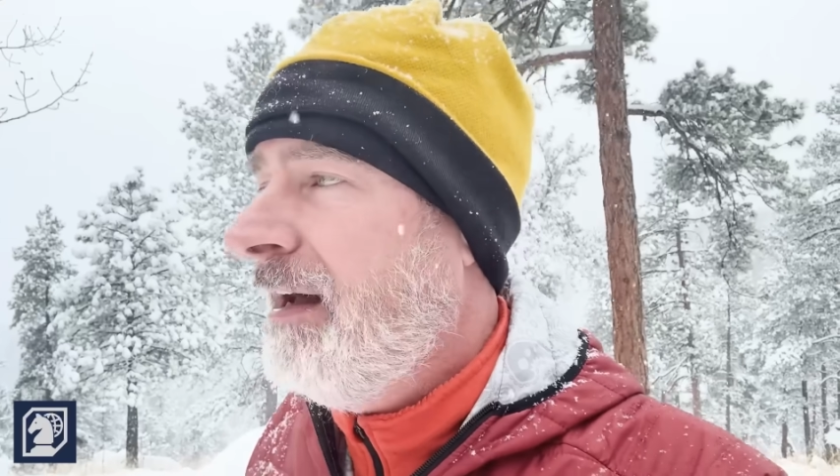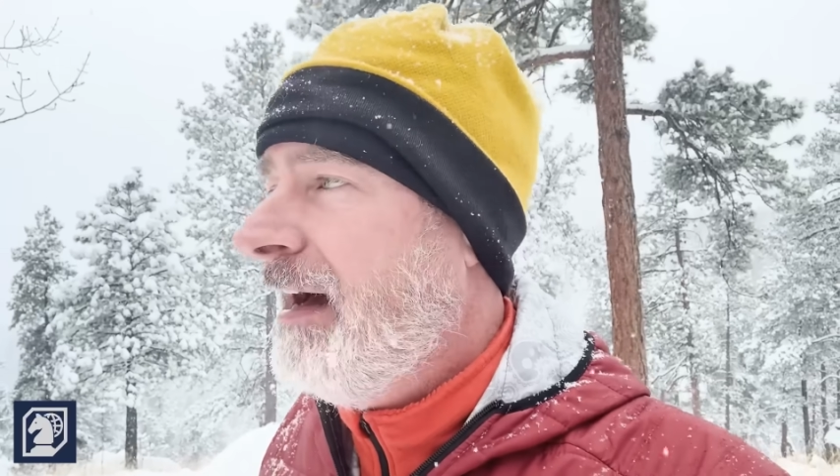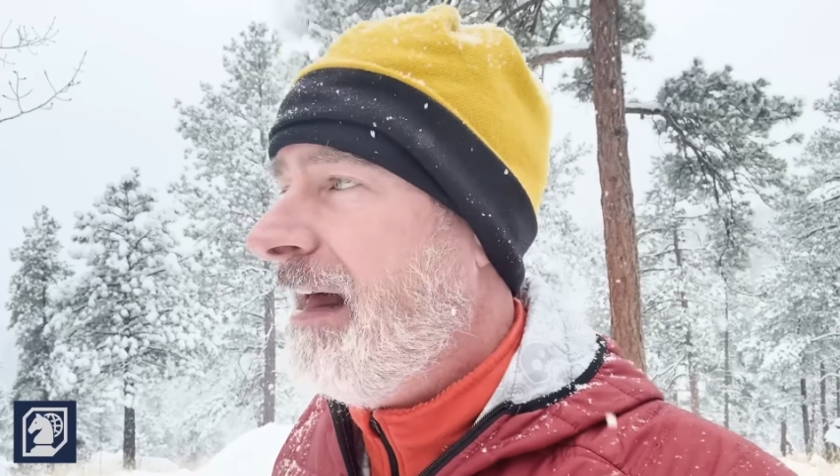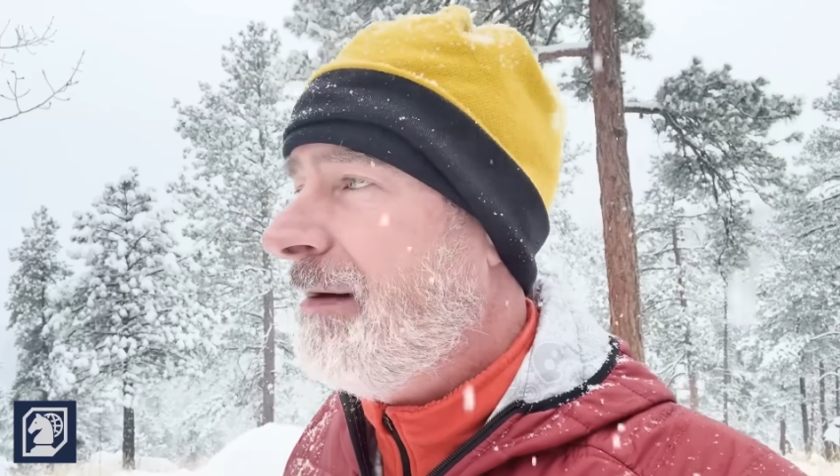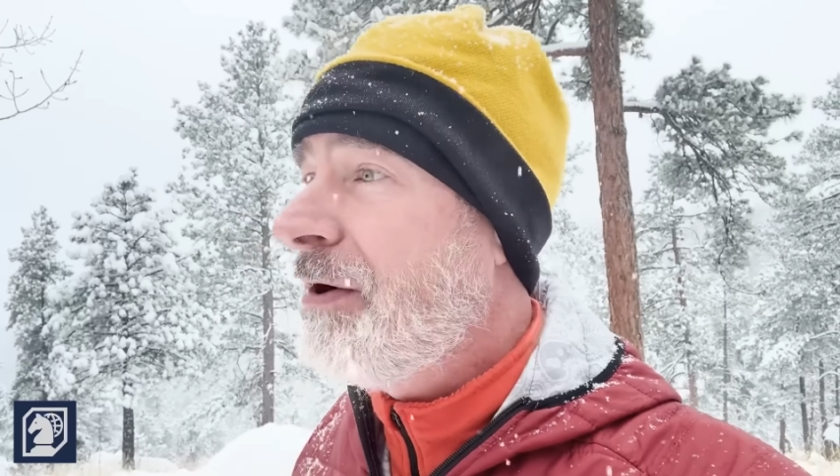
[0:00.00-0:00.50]

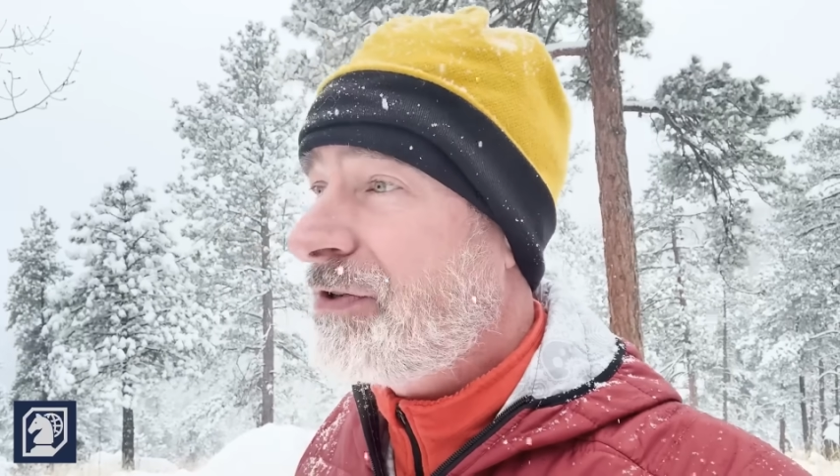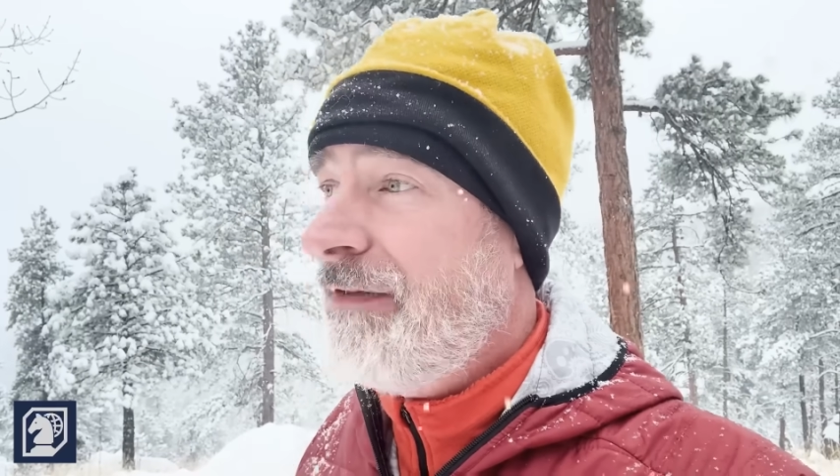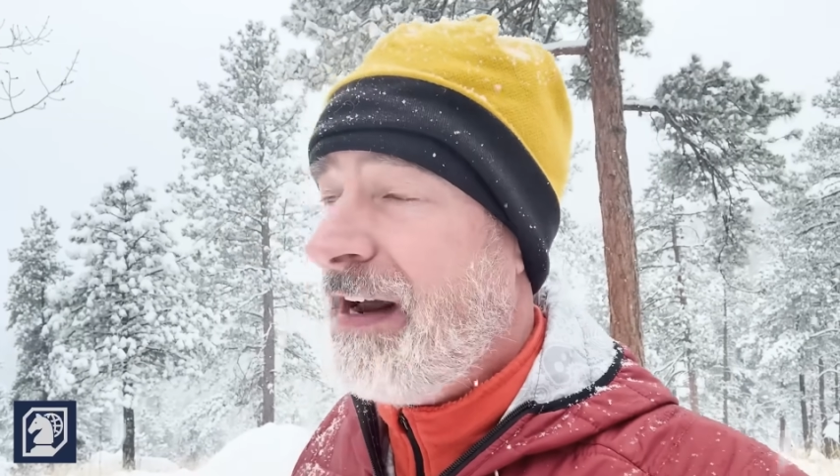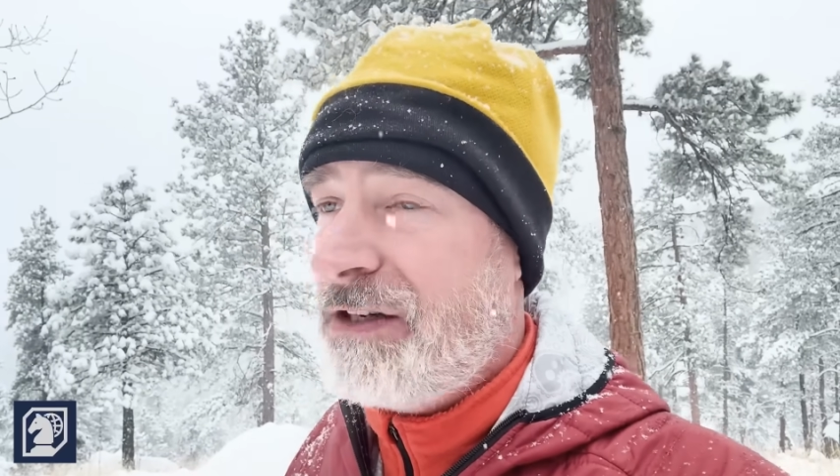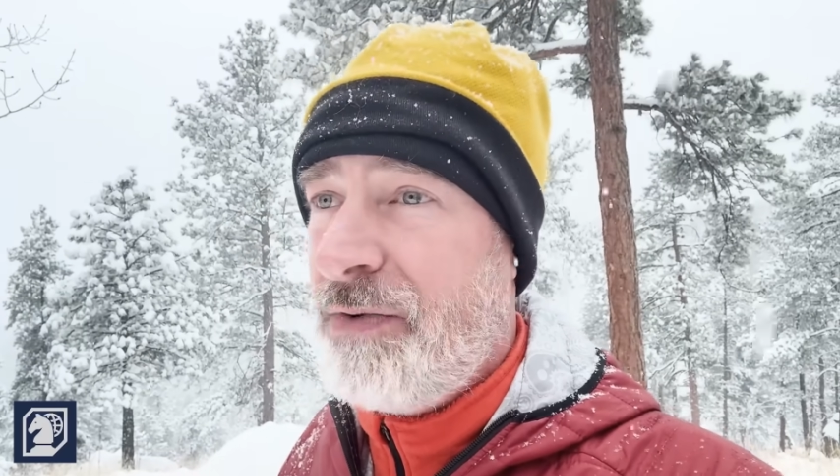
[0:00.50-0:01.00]
Uh, the most
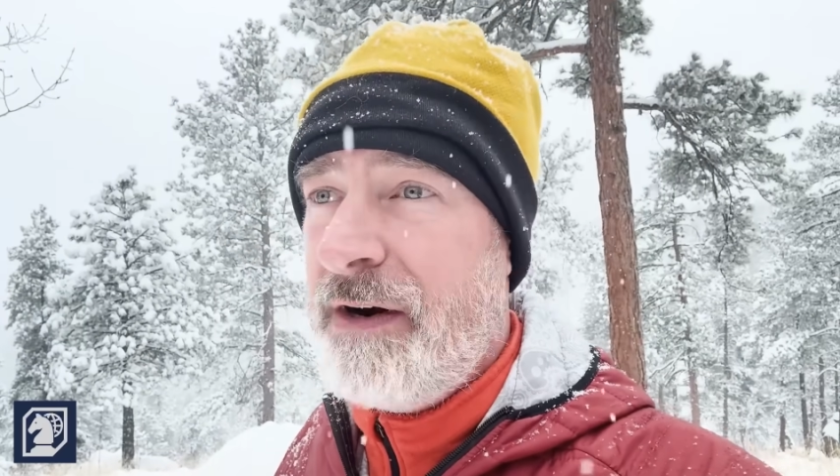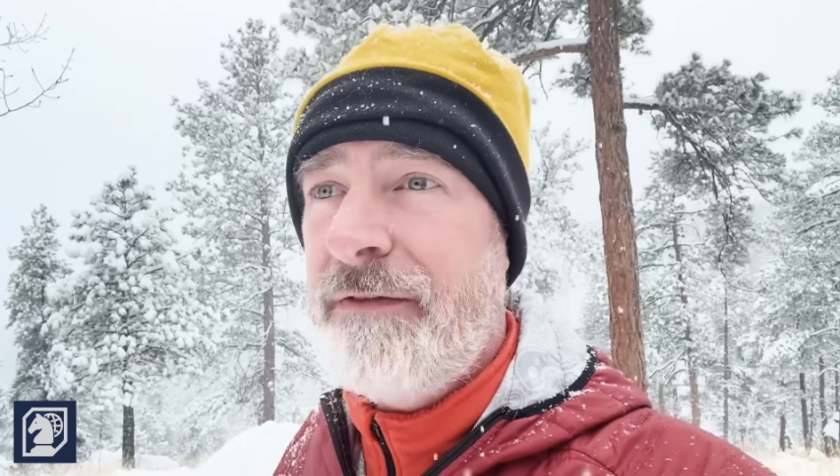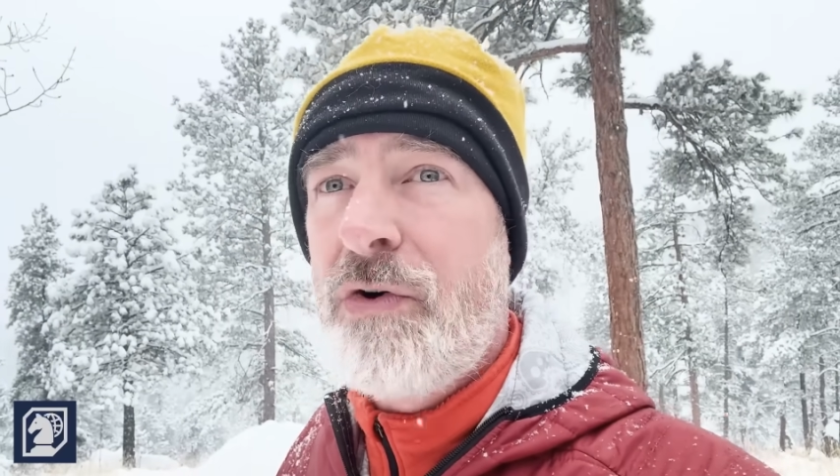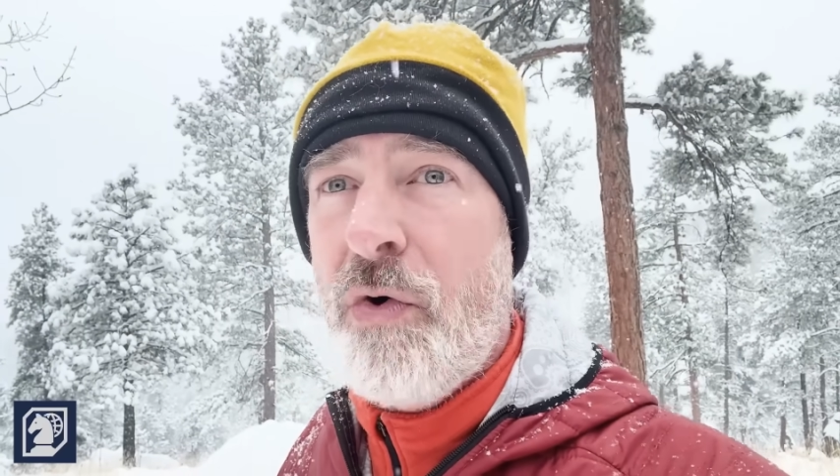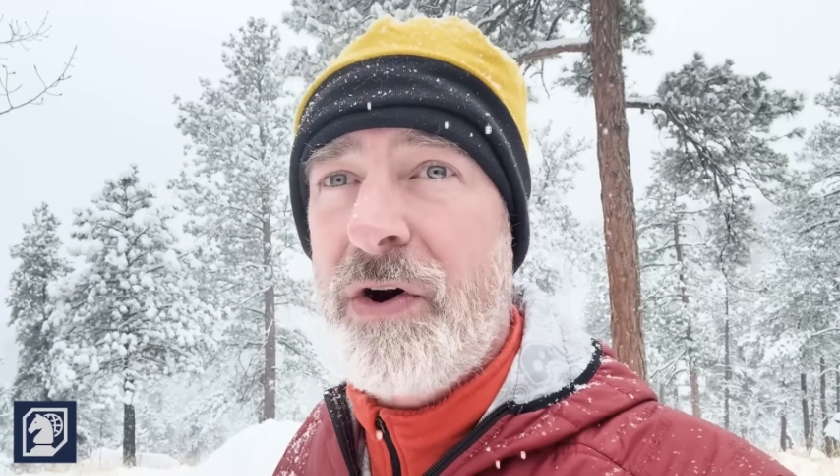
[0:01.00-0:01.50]
advanced one,
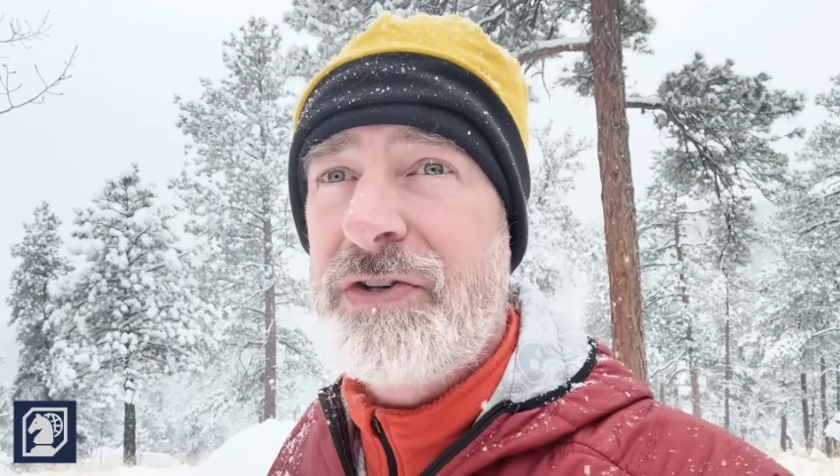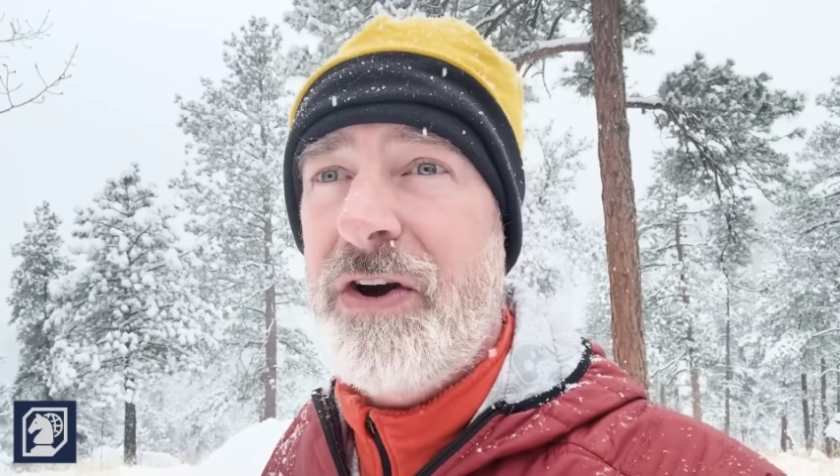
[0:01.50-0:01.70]
of course,